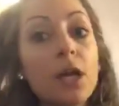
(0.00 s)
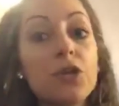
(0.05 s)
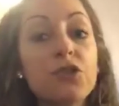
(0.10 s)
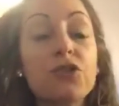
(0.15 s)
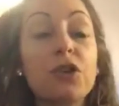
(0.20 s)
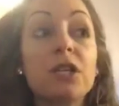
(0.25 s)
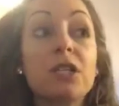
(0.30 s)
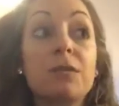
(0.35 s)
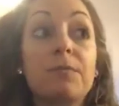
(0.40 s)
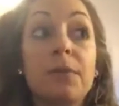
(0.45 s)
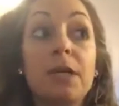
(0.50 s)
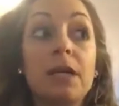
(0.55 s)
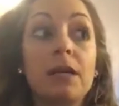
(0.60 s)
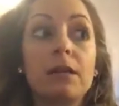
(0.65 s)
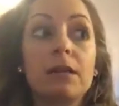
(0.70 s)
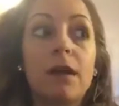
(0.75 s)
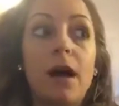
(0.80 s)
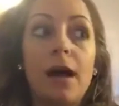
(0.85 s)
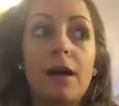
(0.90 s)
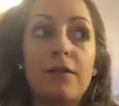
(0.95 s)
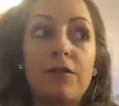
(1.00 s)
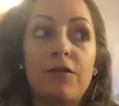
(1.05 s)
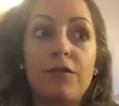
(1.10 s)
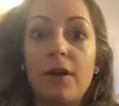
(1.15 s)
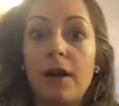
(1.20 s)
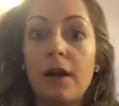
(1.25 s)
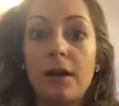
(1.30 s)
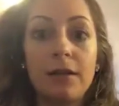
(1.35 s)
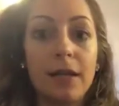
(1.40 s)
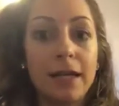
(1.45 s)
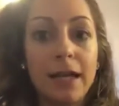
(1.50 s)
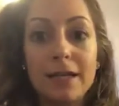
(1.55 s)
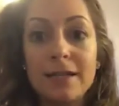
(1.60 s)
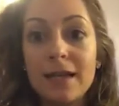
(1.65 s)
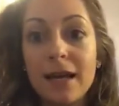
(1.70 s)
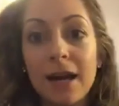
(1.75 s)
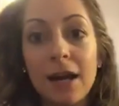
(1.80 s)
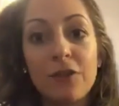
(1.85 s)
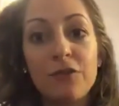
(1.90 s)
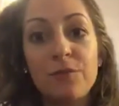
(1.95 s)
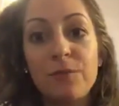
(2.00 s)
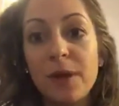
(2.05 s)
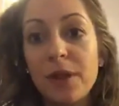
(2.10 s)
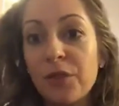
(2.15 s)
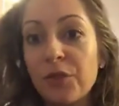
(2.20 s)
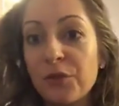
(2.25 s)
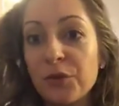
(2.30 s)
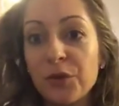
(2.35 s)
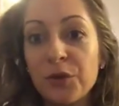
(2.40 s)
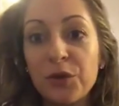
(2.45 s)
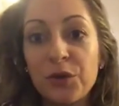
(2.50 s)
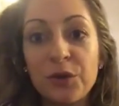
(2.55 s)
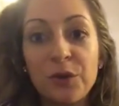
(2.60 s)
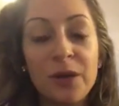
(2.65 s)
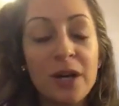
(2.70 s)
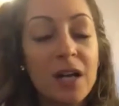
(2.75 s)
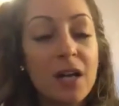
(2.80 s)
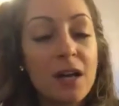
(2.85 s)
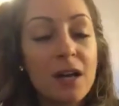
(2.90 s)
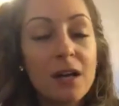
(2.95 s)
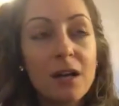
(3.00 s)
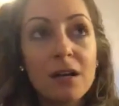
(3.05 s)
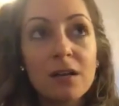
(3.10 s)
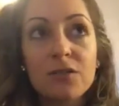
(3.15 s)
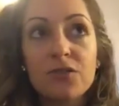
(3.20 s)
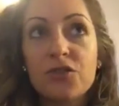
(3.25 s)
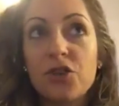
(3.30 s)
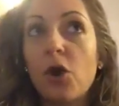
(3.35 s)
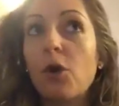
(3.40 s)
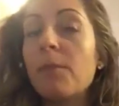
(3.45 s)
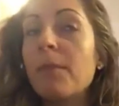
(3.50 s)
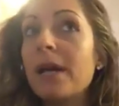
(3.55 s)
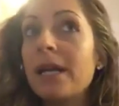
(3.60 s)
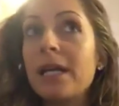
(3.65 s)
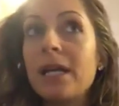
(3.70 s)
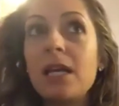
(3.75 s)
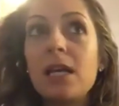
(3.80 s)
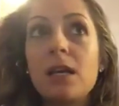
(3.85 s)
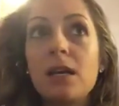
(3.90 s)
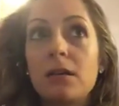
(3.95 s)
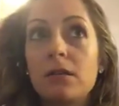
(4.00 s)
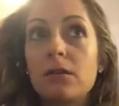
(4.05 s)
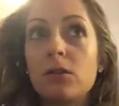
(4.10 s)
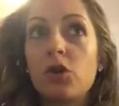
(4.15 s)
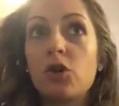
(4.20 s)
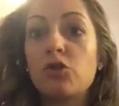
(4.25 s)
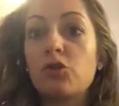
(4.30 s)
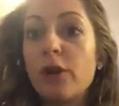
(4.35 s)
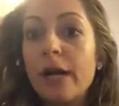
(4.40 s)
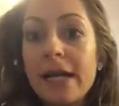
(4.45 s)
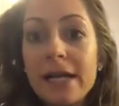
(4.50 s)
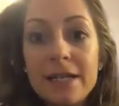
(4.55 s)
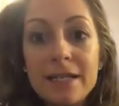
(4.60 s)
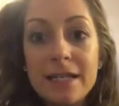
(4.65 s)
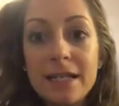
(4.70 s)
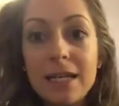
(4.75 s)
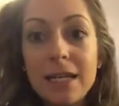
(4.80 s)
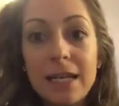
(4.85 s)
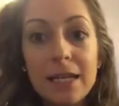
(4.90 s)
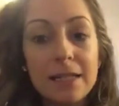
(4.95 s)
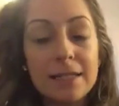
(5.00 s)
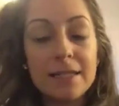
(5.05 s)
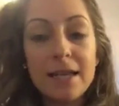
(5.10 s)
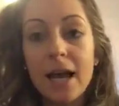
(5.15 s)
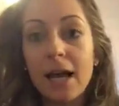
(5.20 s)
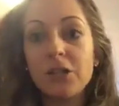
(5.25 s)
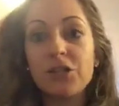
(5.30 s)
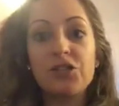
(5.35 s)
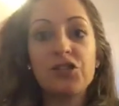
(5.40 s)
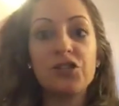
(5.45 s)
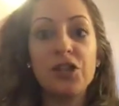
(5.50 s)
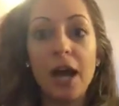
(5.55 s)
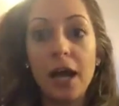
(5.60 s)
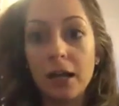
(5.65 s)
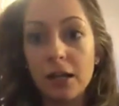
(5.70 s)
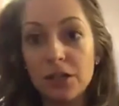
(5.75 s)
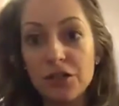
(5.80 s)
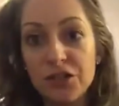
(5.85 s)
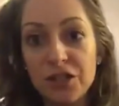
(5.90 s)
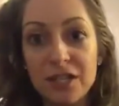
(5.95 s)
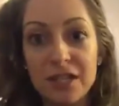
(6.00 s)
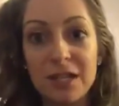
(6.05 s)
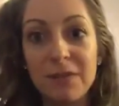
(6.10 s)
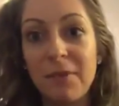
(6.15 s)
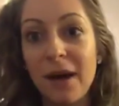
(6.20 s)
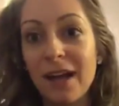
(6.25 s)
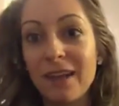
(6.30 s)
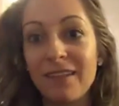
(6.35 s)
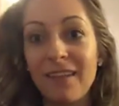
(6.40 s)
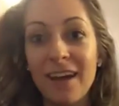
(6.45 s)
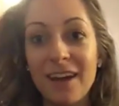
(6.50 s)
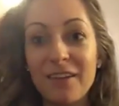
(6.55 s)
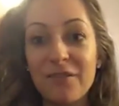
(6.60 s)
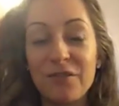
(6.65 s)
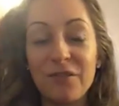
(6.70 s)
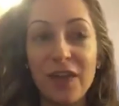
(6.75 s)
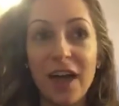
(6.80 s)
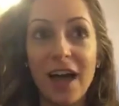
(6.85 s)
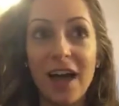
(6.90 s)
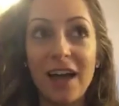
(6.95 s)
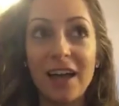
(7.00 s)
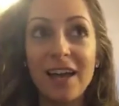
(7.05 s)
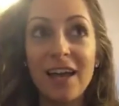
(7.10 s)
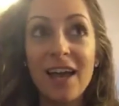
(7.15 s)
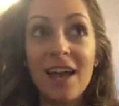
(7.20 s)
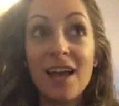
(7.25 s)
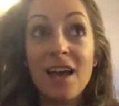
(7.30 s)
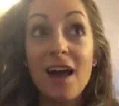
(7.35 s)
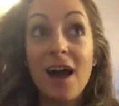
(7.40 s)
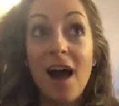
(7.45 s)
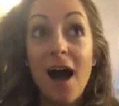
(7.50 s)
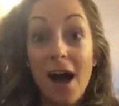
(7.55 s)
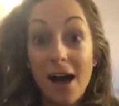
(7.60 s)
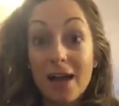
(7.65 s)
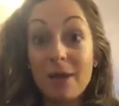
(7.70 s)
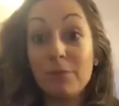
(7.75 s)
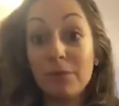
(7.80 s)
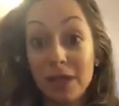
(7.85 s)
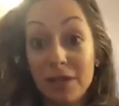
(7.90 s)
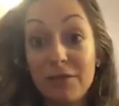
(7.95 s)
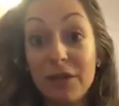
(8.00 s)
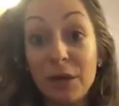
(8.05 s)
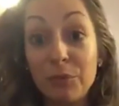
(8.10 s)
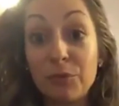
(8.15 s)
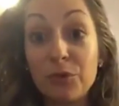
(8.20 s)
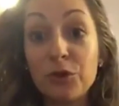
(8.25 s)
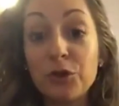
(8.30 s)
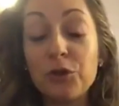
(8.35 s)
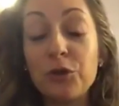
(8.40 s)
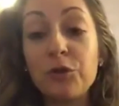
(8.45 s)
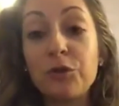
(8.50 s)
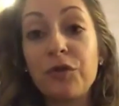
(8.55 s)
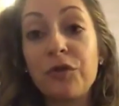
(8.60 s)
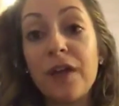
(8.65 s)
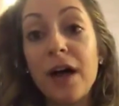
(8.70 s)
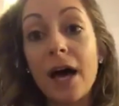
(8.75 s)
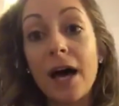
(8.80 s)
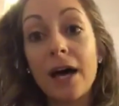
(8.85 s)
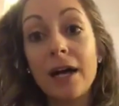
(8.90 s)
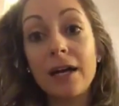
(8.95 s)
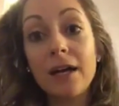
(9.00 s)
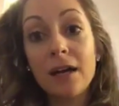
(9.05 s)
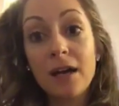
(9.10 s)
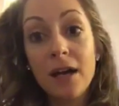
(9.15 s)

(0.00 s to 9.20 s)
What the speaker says: trust me, like I said, I've been through so many crazy, intense challenges in my life that I am living proof that